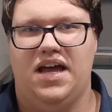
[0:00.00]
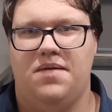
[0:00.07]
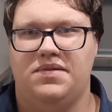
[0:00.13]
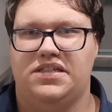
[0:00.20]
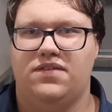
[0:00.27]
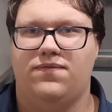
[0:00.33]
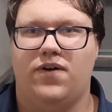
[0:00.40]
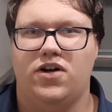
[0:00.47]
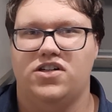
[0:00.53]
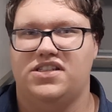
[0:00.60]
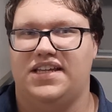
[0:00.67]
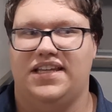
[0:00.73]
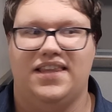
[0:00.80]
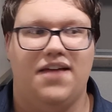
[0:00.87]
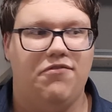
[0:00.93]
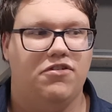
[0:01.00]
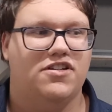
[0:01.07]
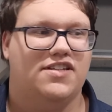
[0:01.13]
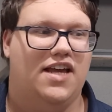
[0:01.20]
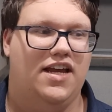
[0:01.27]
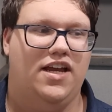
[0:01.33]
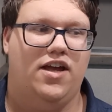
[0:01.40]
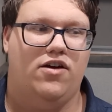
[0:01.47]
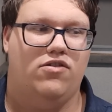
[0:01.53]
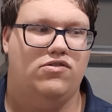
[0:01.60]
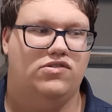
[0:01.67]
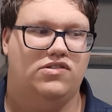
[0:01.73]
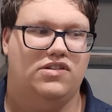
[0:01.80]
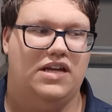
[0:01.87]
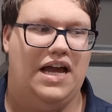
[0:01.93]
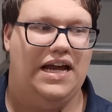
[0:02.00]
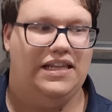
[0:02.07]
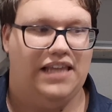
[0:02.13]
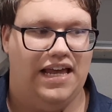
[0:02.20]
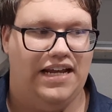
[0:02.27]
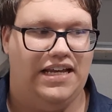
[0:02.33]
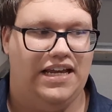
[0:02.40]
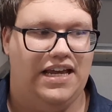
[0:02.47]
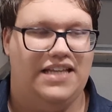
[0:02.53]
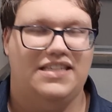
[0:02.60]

As far as the level design goes, I like it.